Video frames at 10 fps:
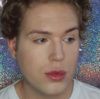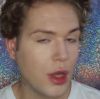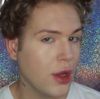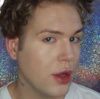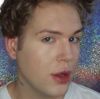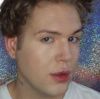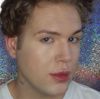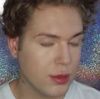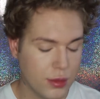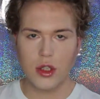
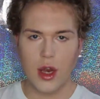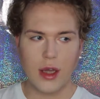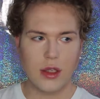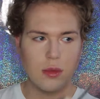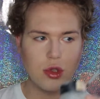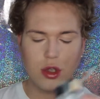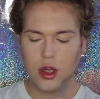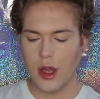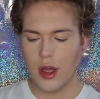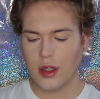Damn. So next I'm just
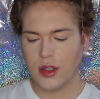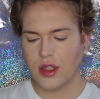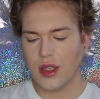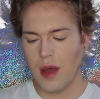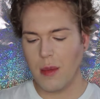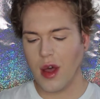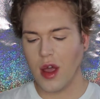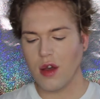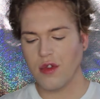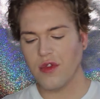gonna set
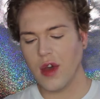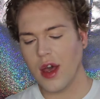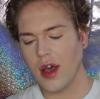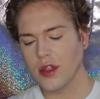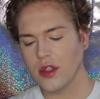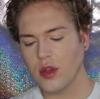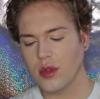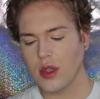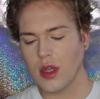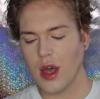my face
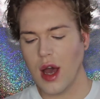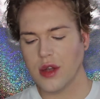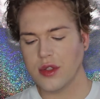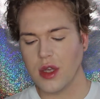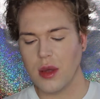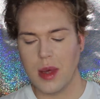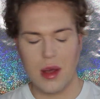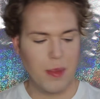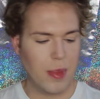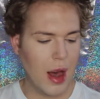using the
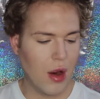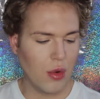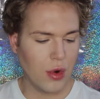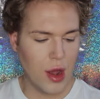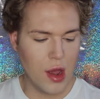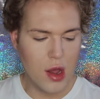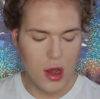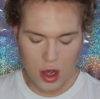RCMA powder,